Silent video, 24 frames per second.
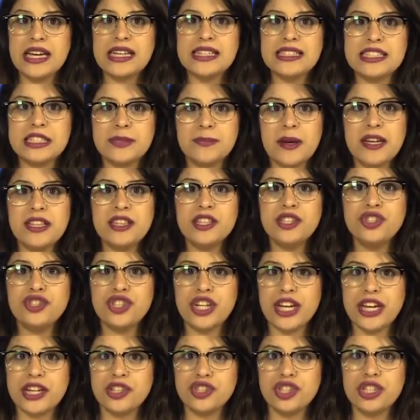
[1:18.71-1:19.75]
Despite the
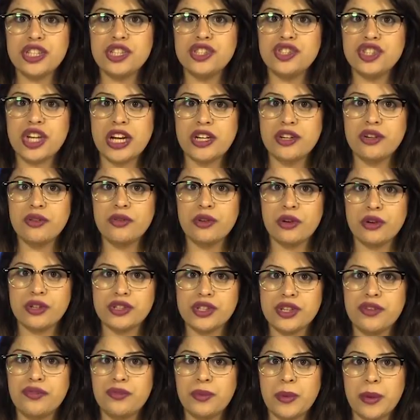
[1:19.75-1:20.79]
change in gender roles
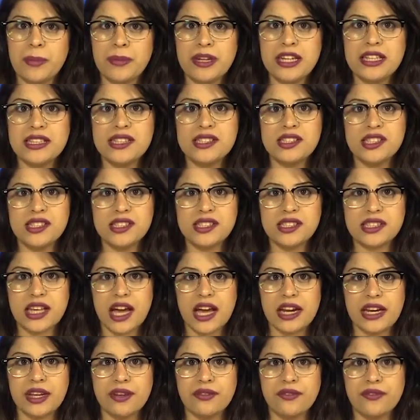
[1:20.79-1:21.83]
of women in the
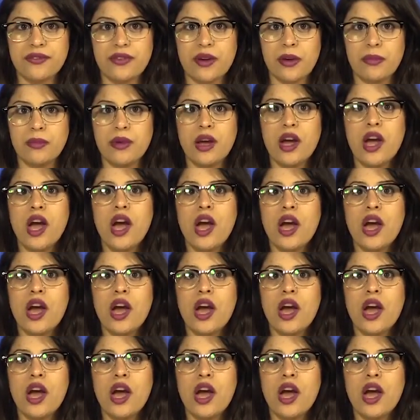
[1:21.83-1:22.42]
society from